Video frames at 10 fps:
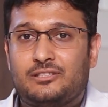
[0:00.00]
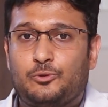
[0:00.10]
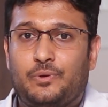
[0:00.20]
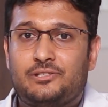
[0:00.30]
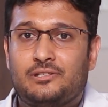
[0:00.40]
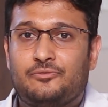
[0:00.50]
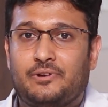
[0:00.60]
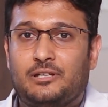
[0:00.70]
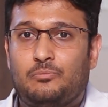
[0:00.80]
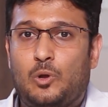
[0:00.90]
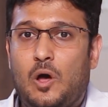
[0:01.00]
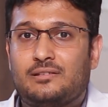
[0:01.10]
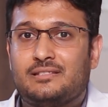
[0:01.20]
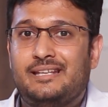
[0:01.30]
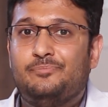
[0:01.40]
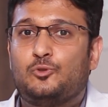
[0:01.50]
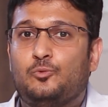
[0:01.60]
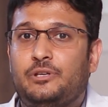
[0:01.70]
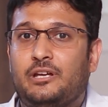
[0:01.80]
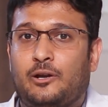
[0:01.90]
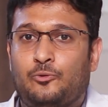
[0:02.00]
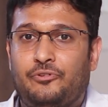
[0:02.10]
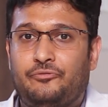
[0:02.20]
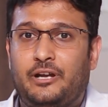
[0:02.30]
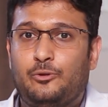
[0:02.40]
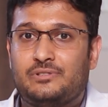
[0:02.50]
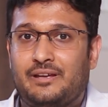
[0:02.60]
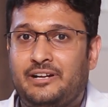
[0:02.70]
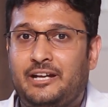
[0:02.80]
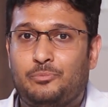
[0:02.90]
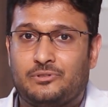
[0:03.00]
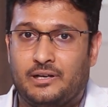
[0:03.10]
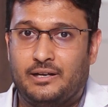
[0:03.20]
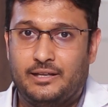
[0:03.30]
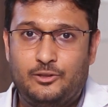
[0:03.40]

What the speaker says: situations where the block seems to be around 50 to 70%.